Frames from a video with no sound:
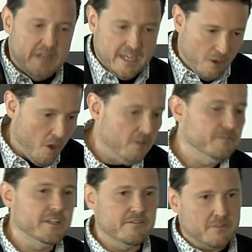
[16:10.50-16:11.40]
get all
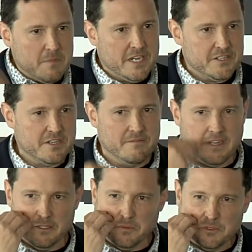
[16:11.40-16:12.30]
of the information
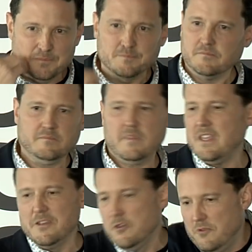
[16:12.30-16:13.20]
available,
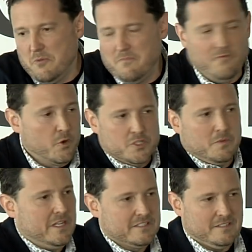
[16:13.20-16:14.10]
you
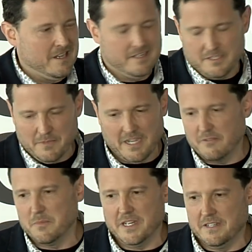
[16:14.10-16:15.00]
virtualize the lines. I mean,
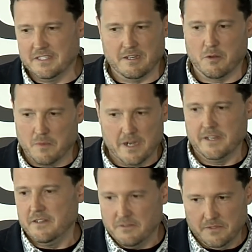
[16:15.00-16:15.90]
everybody does that
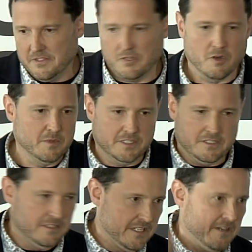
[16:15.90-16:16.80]
already. You know, Starbucks
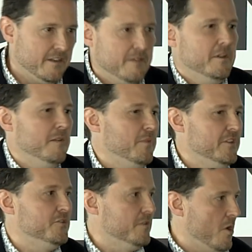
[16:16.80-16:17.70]
does that. Any
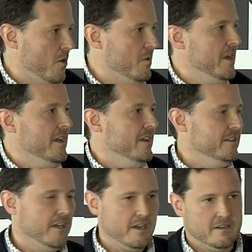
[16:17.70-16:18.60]
place you go
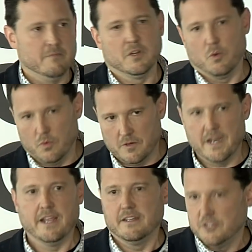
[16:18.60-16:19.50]
that I'm going to order
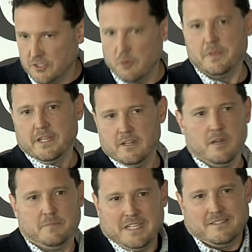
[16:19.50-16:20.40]
ahead and just go pick it
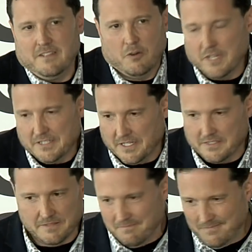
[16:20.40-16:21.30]
up, that already
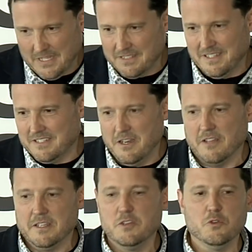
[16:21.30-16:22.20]
exists. That's
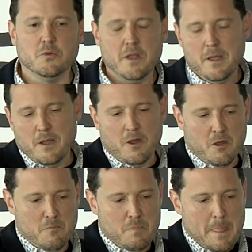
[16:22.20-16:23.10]
nothing new.
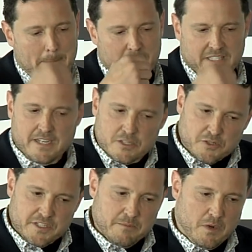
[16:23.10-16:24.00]
But the
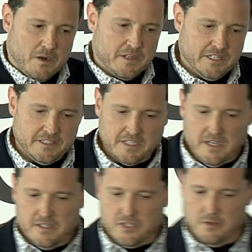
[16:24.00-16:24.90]
interesting part is
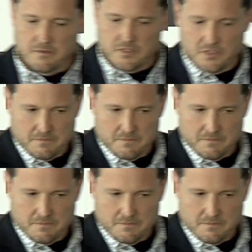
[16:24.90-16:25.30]
to